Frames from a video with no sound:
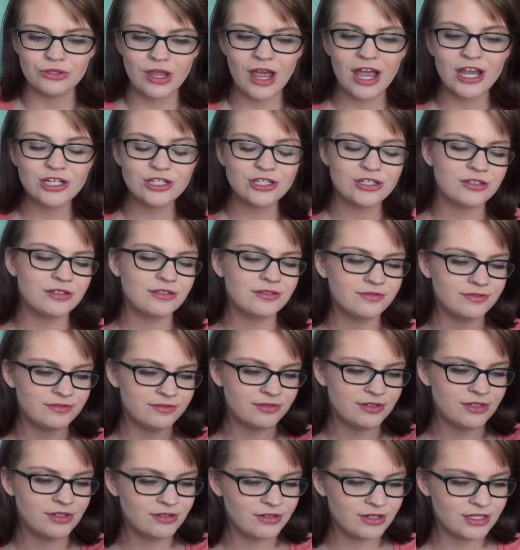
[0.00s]
I should
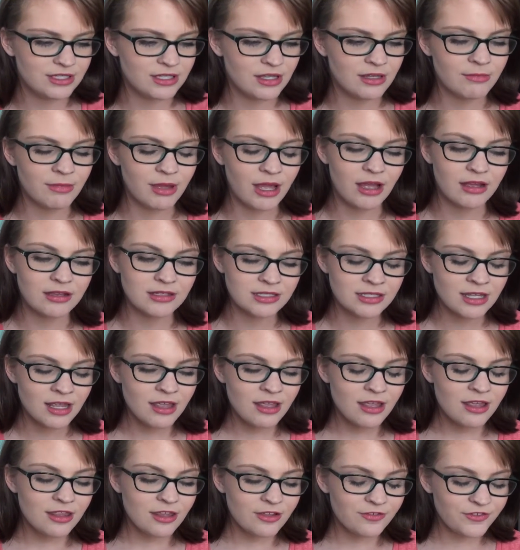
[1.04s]
have, it's on the
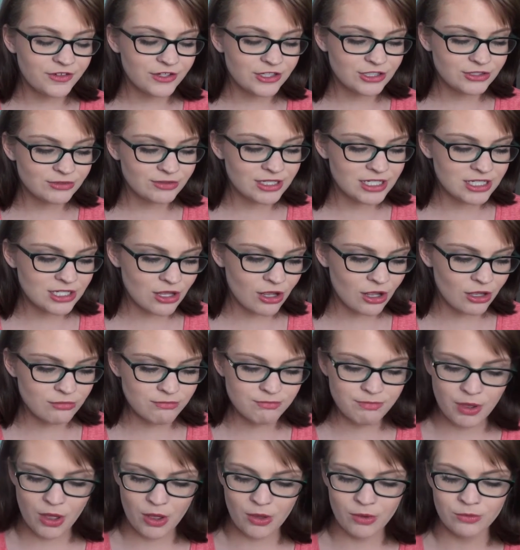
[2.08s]
box. The first one is
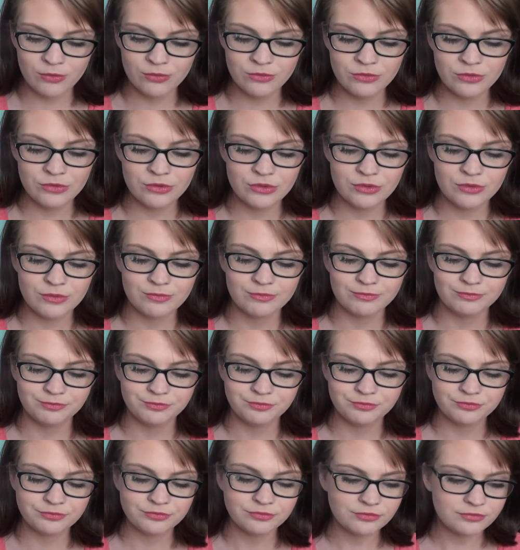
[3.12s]
called Bones,
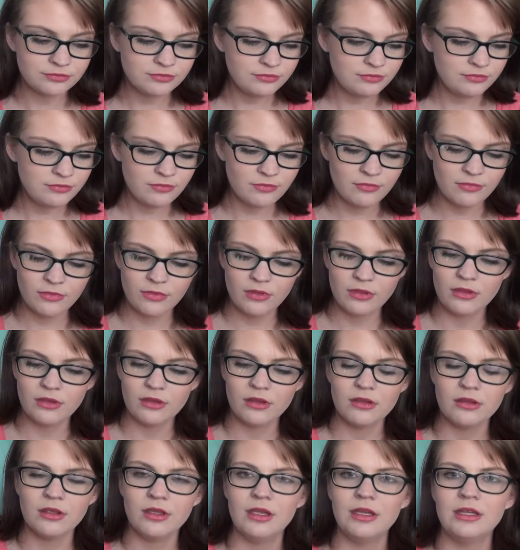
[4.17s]

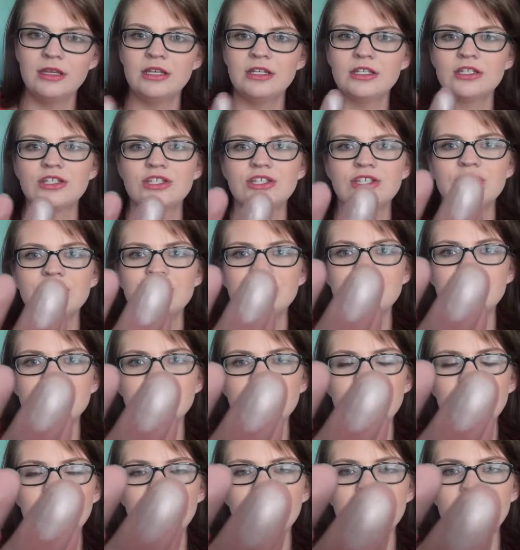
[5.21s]
and it's
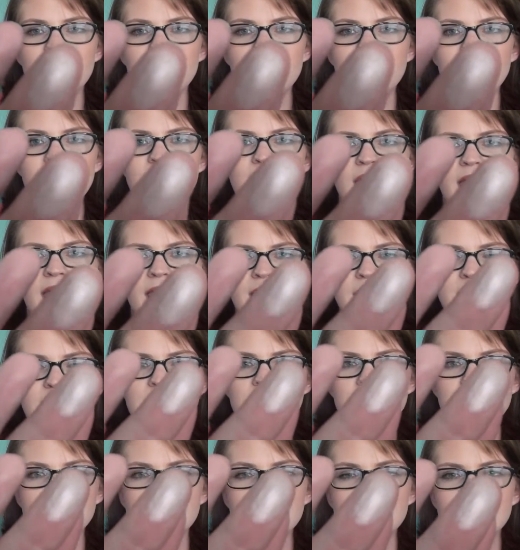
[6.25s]
just a
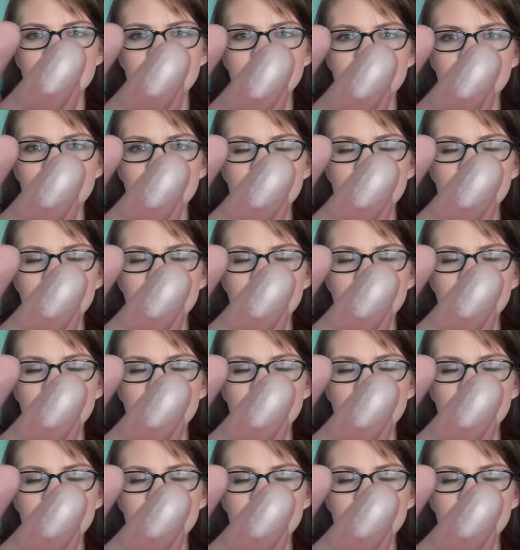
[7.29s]
nice